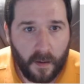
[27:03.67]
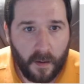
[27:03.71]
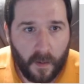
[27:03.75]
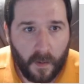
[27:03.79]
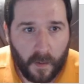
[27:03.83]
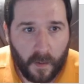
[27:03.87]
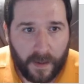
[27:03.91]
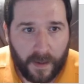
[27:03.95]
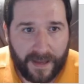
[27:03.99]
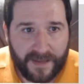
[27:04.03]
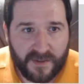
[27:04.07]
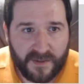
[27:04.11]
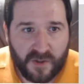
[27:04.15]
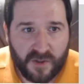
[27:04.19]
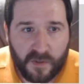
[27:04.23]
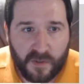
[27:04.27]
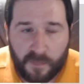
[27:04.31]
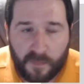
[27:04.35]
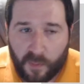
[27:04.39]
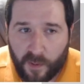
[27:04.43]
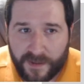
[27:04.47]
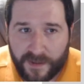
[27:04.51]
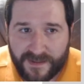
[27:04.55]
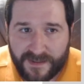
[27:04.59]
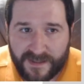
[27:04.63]
Okay, 2
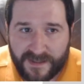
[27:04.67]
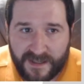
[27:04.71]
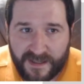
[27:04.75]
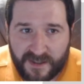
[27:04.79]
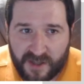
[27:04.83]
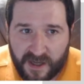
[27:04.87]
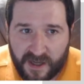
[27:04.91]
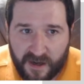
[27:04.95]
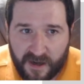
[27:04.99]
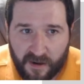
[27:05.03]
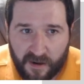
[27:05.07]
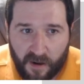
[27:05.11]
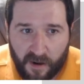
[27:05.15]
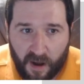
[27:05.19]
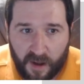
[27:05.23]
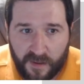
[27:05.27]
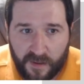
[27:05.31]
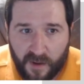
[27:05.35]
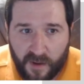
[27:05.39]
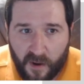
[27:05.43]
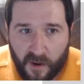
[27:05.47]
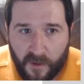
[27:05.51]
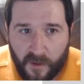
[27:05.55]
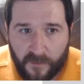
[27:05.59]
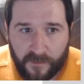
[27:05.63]
points each here on
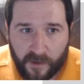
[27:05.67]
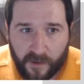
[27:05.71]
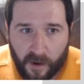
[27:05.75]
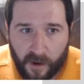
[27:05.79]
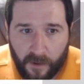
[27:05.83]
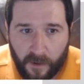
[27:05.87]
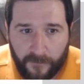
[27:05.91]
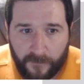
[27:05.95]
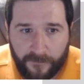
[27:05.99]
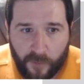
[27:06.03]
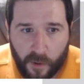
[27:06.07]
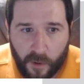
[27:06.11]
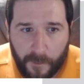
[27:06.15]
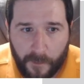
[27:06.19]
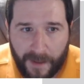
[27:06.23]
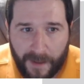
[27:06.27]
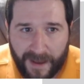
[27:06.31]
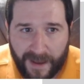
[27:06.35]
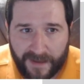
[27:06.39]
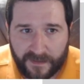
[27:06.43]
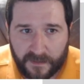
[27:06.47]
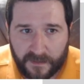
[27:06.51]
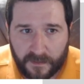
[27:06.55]
the overall format.